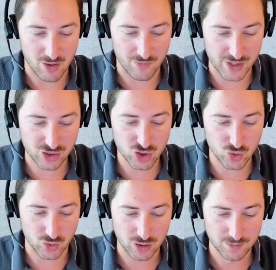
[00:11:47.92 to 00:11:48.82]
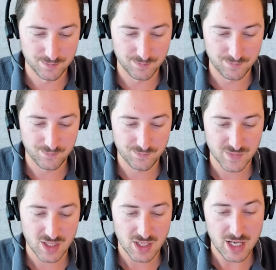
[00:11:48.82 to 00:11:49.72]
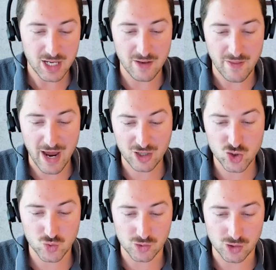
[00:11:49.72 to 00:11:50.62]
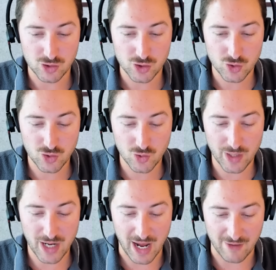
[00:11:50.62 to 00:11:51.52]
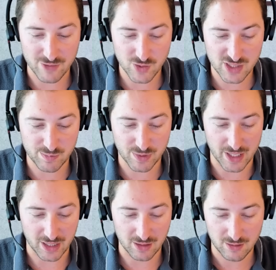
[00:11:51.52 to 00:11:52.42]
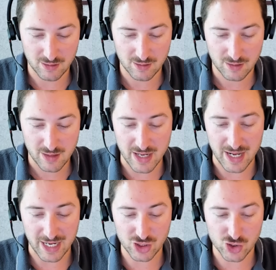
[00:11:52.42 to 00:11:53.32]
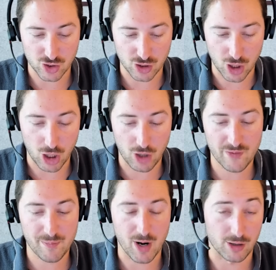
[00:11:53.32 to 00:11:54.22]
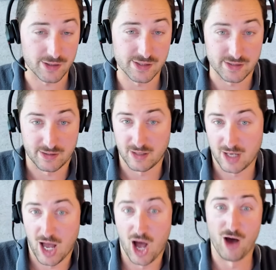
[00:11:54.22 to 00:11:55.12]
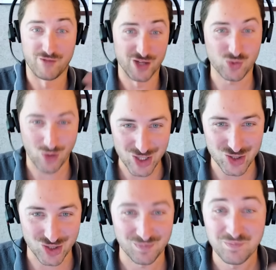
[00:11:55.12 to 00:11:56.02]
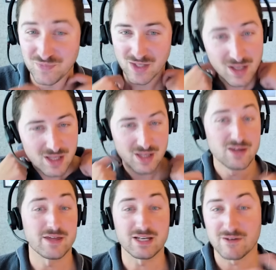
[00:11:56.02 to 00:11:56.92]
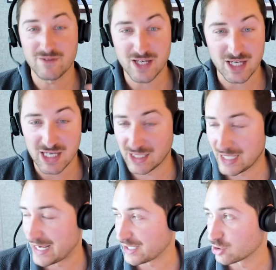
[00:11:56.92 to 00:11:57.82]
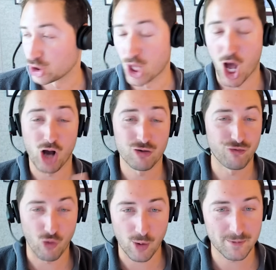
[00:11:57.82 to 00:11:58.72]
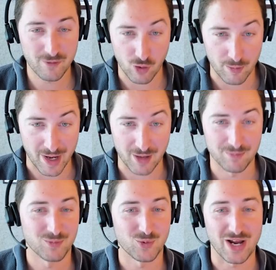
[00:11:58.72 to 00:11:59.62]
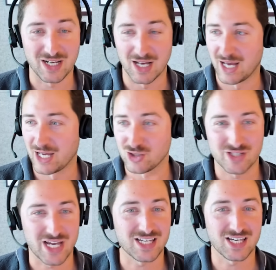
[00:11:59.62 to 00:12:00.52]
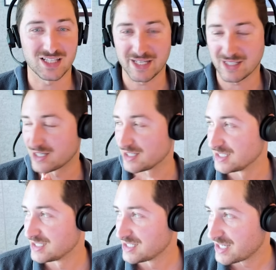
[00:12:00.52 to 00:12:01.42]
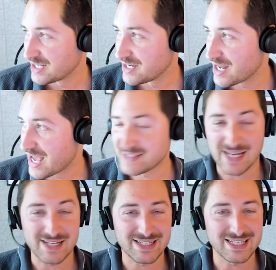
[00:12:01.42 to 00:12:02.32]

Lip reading: this control, and in that control, you're going to have to explain and answer all the parts of this question. Think of it in like long form format, right? You're taking like an SAT